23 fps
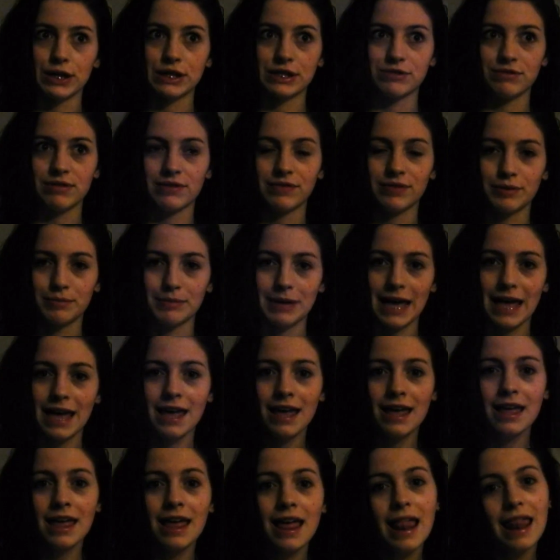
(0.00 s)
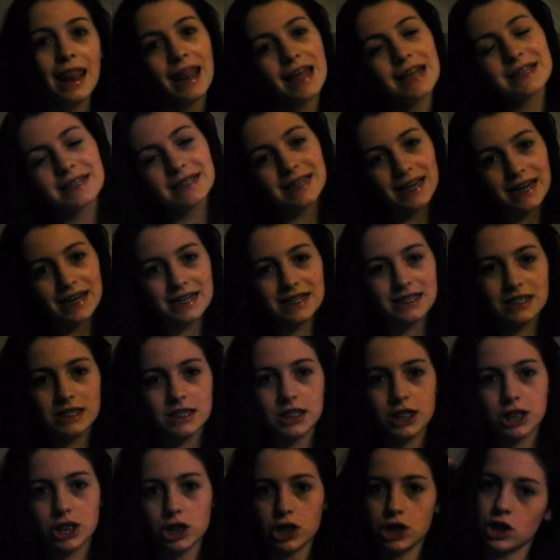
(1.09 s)
going to refilm it. Let's get into
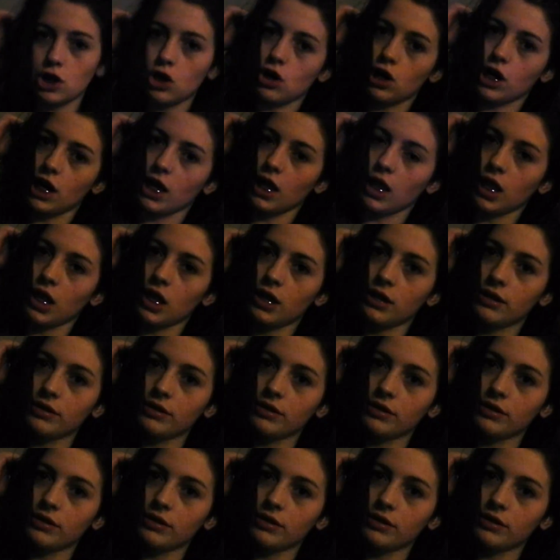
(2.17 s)
the tutorial.